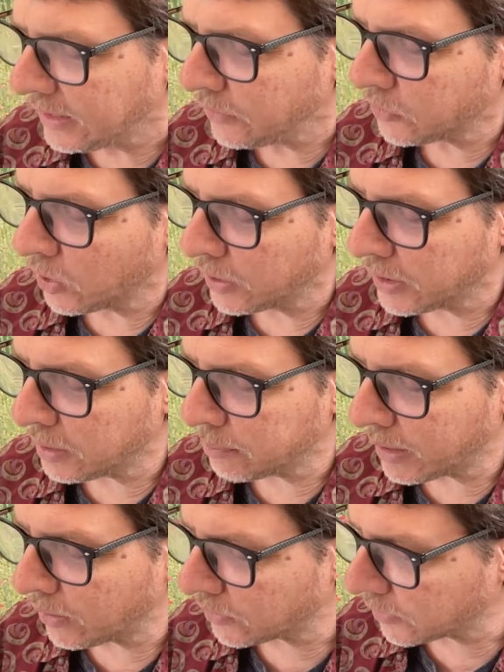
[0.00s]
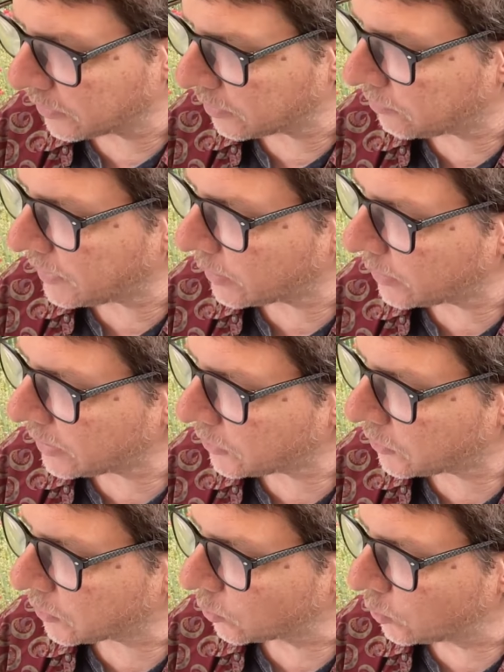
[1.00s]
he's talking about the
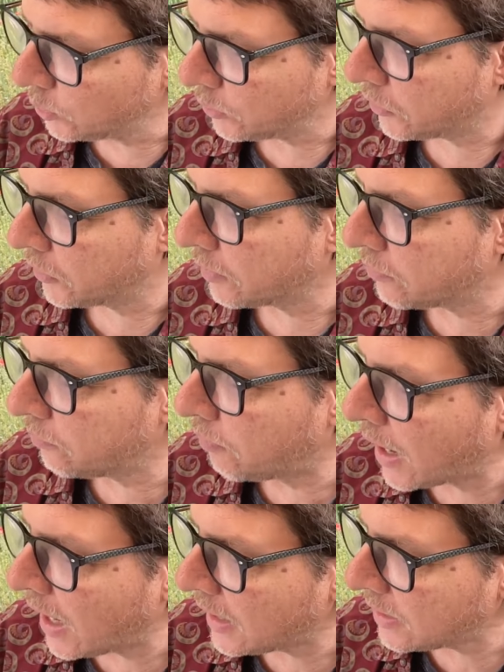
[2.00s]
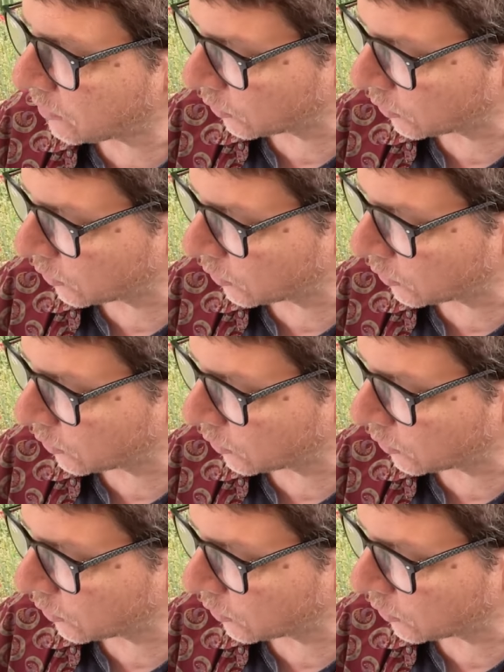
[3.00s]
various roots, the five